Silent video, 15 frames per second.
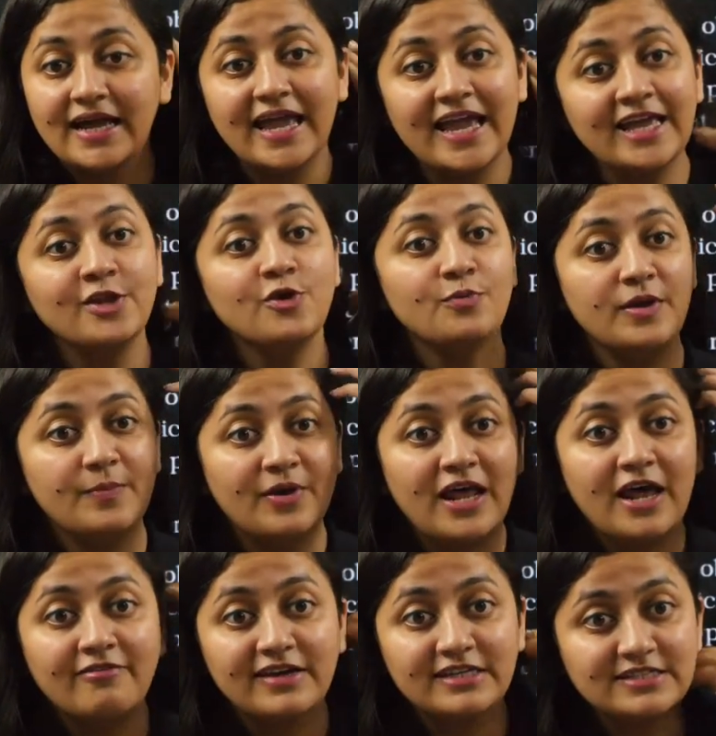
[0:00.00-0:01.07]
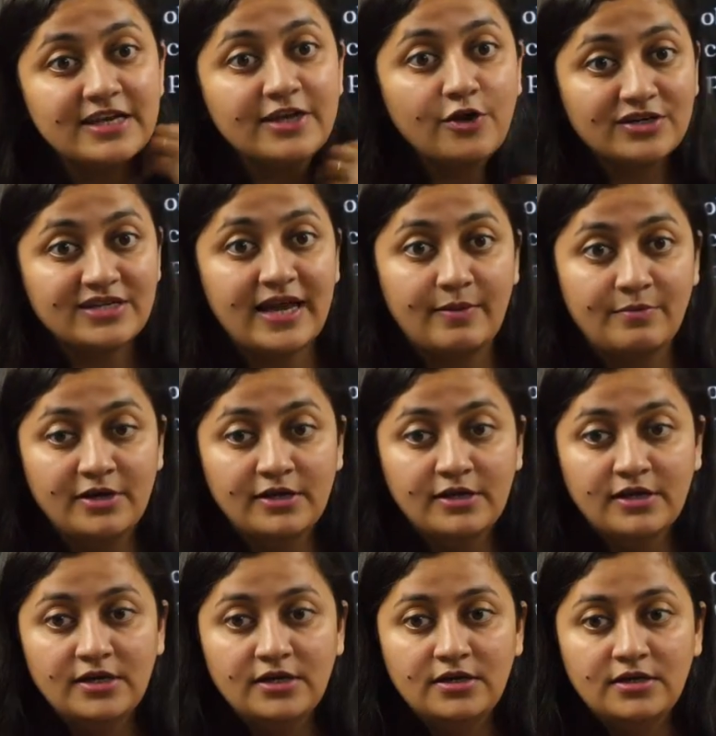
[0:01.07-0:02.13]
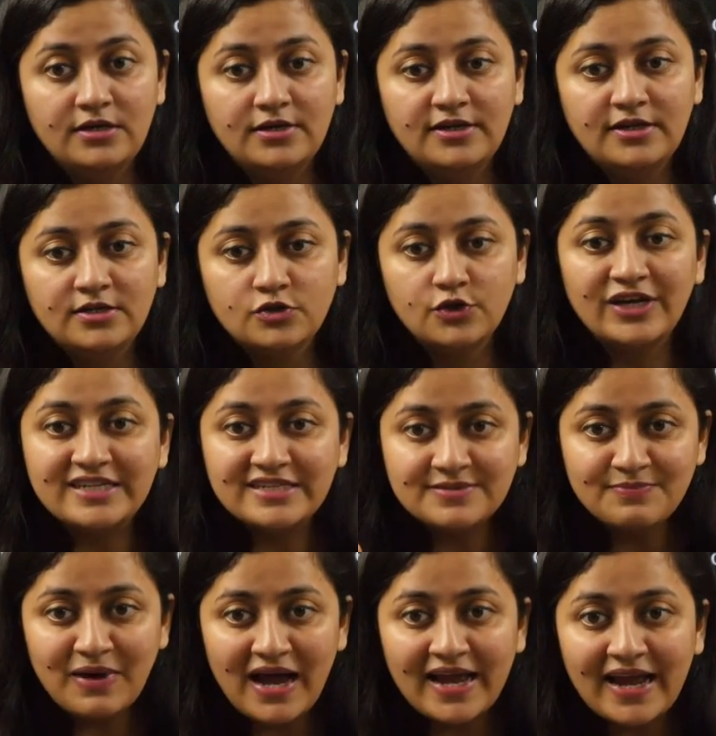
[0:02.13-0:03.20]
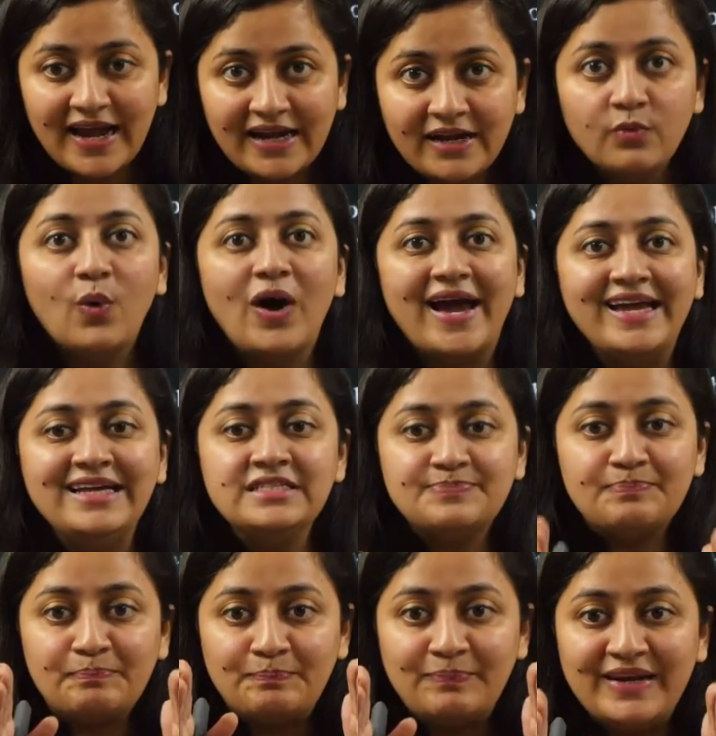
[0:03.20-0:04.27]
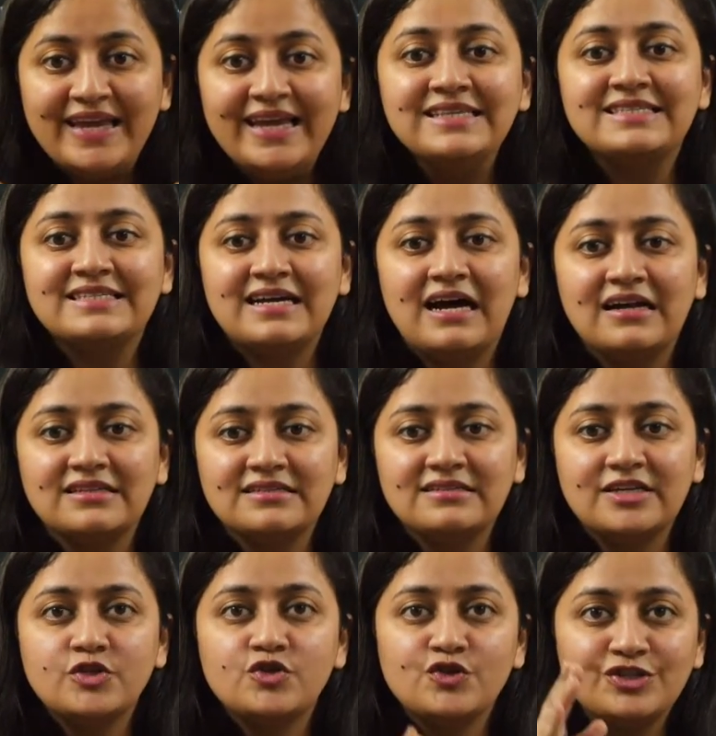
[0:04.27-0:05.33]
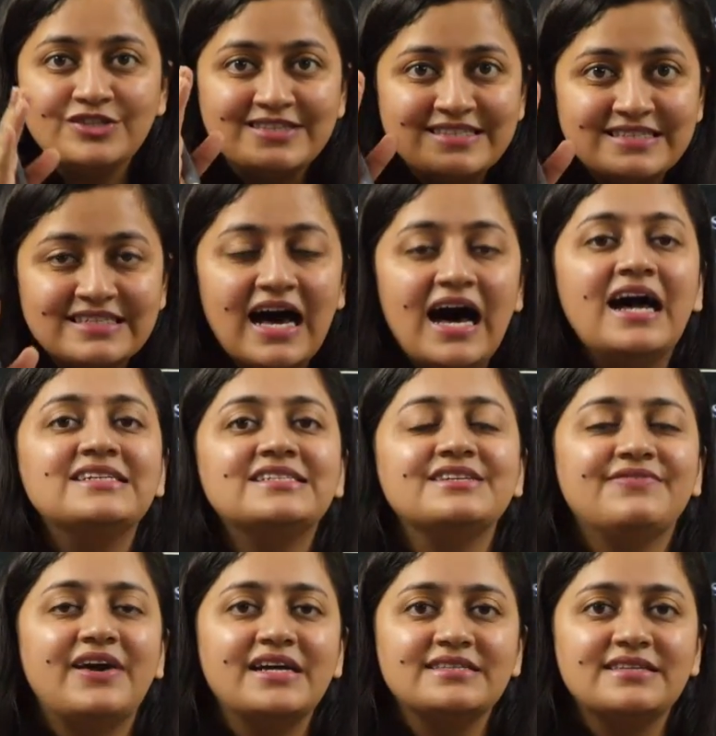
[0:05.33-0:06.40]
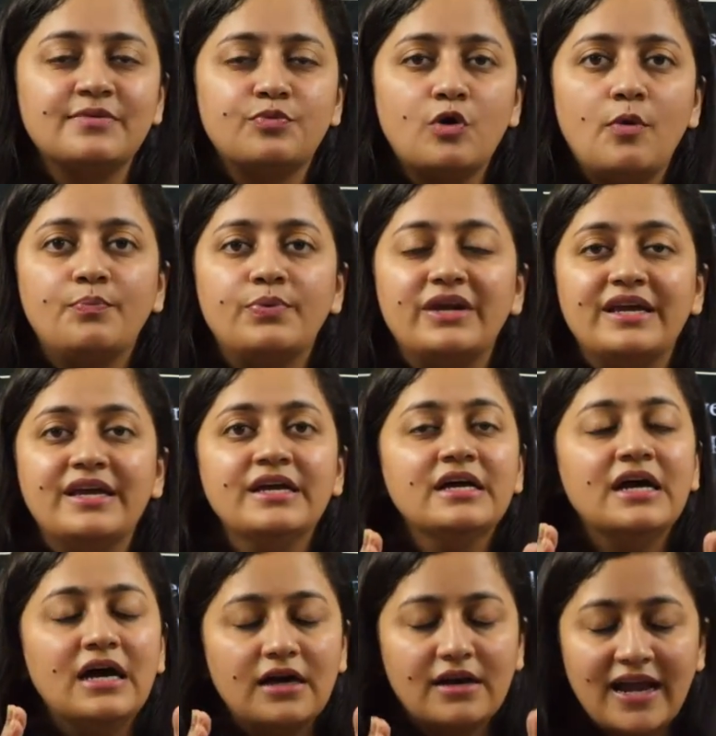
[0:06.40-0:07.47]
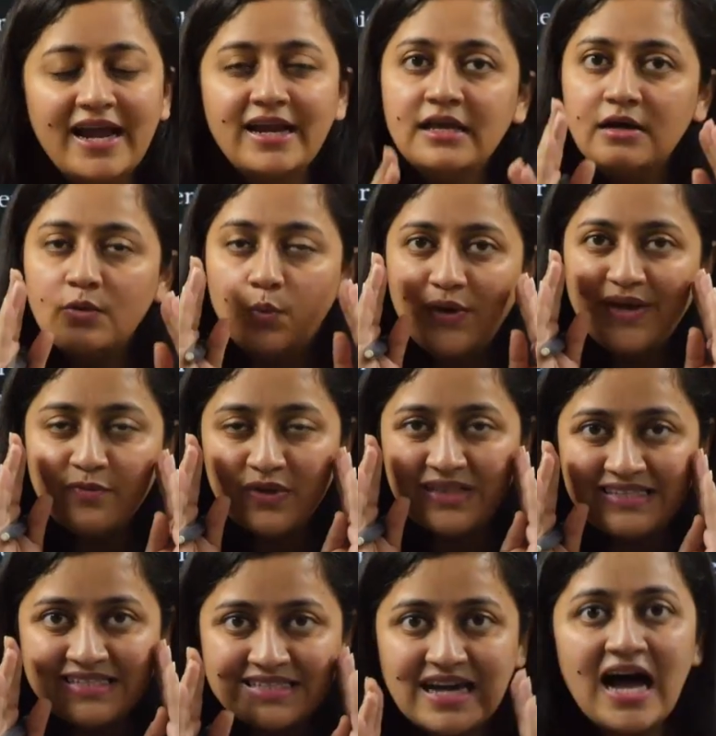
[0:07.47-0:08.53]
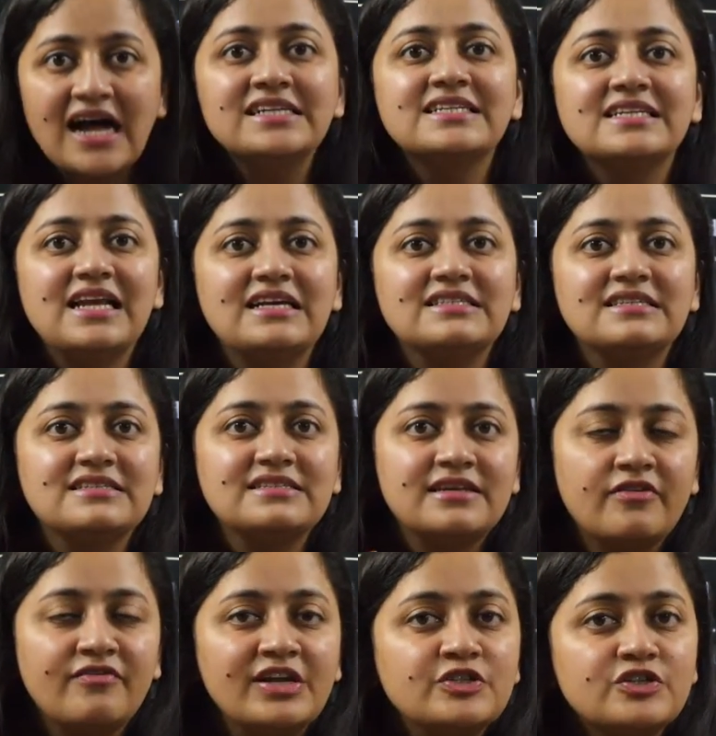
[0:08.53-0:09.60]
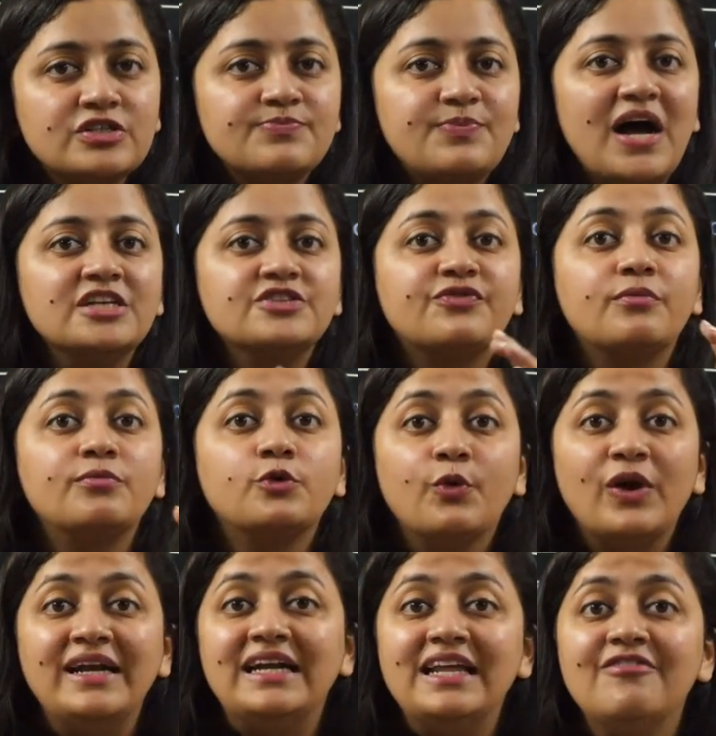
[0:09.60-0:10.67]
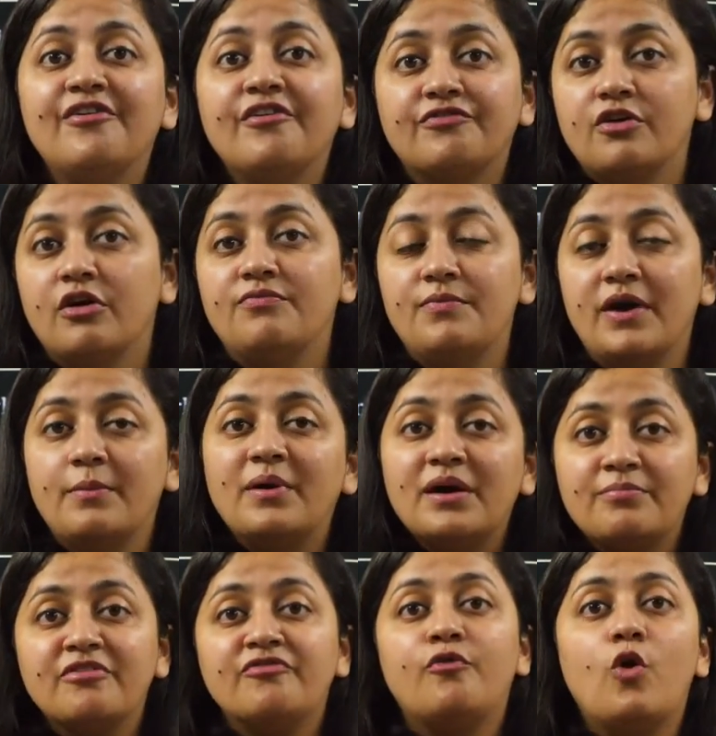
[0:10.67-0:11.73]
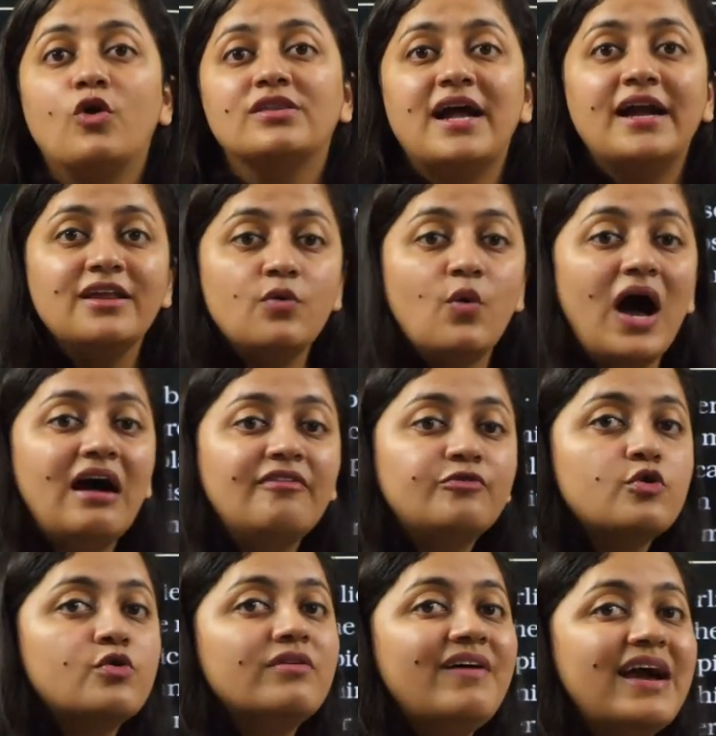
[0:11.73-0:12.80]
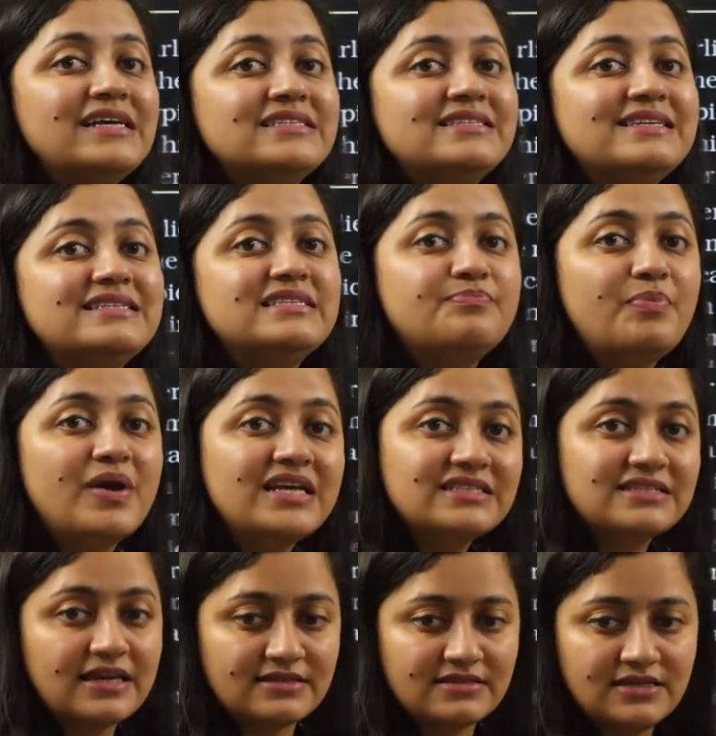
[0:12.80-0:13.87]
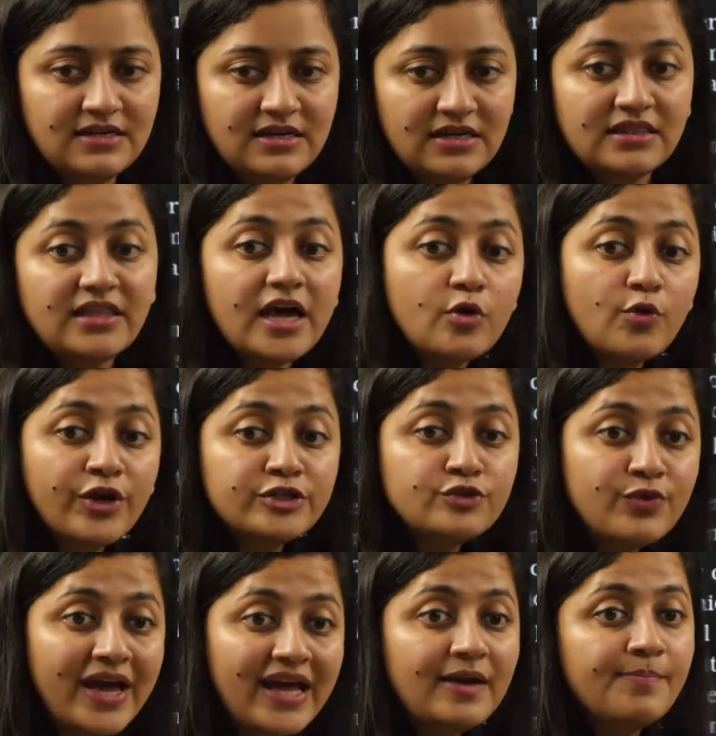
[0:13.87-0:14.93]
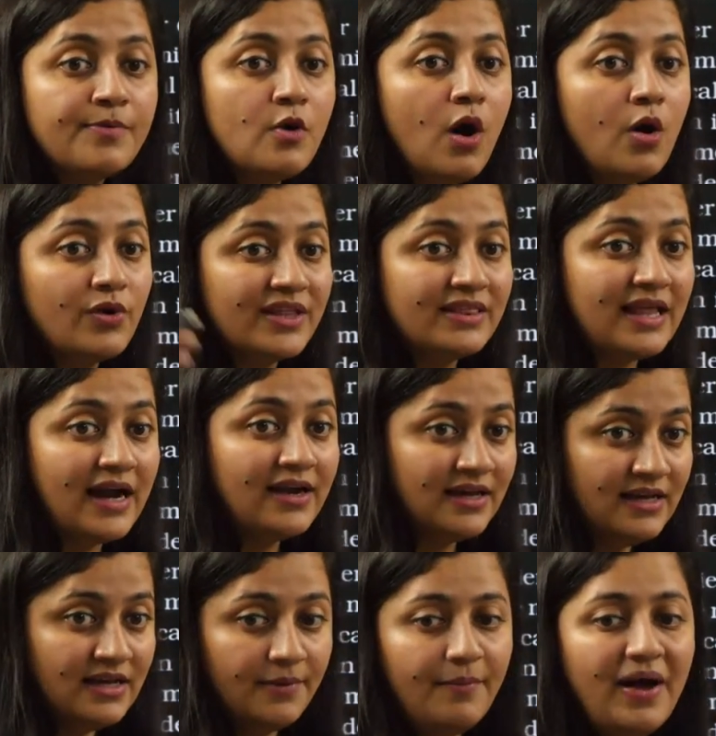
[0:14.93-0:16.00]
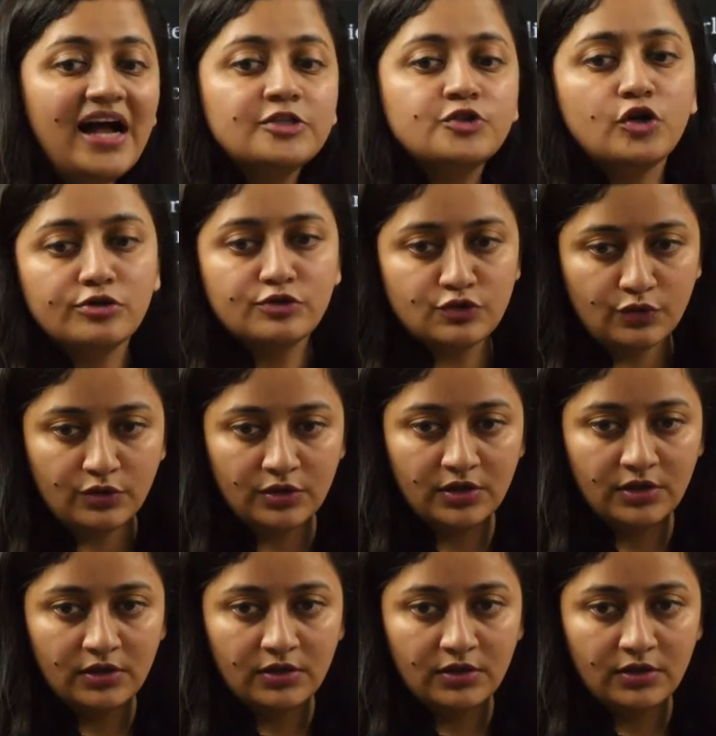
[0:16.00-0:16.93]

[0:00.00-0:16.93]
Again, you people are wasting your time. So it is my advice, please start the session, start revising properly, right? We will start classes in Avengers batch from 25th of May. But before that, you have to revise these basics. They are going to help you out in that batch also.